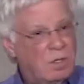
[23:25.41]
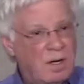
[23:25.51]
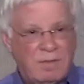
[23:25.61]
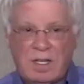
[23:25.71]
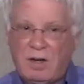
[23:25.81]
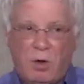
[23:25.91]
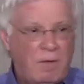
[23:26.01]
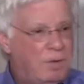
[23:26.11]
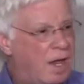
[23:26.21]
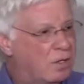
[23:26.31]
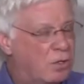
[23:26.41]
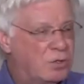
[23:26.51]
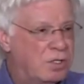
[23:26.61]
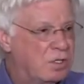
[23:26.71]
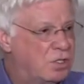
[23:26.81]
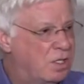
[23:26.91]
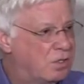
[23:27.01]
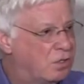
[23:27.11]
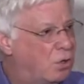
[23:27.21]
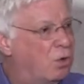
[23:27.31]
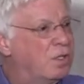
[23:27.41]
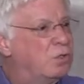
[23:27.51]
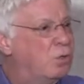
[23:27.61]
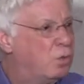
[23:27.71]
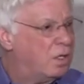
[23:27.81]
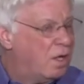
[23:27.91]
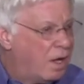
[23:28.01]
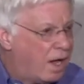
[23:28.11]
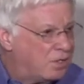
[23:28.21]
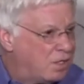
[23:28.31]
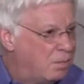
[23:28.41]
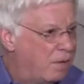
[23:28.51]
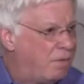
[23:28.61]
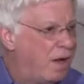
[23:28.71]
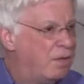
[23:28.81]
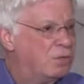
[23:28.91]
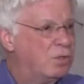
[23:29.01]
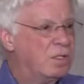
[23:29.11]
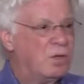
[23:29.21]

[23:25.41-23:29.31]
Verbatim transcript: we're going to have to get an awful lot closer to Jesus to only do what I see my Father doing,